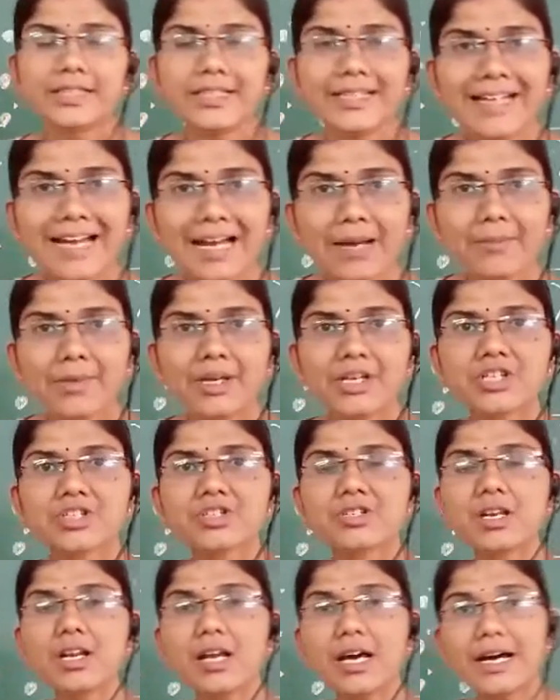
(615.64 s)

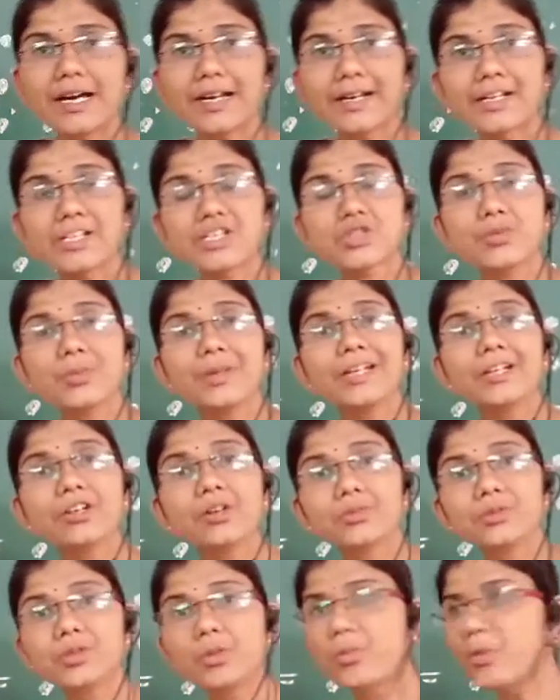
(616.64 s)
three-dimensional arrangement
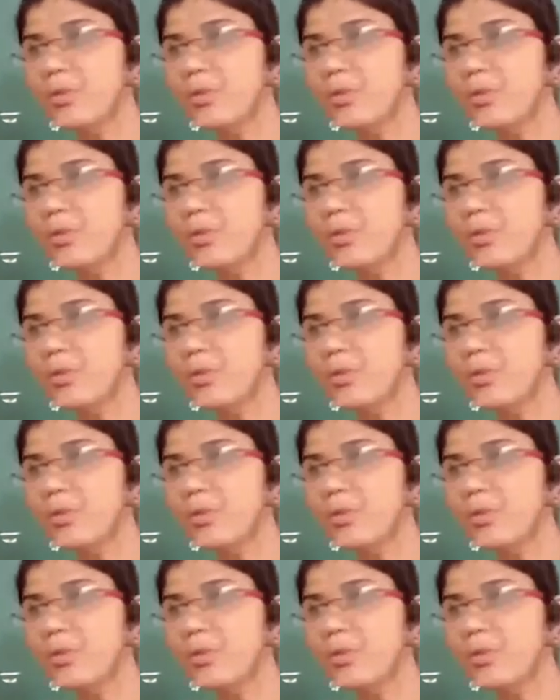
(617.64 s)
of the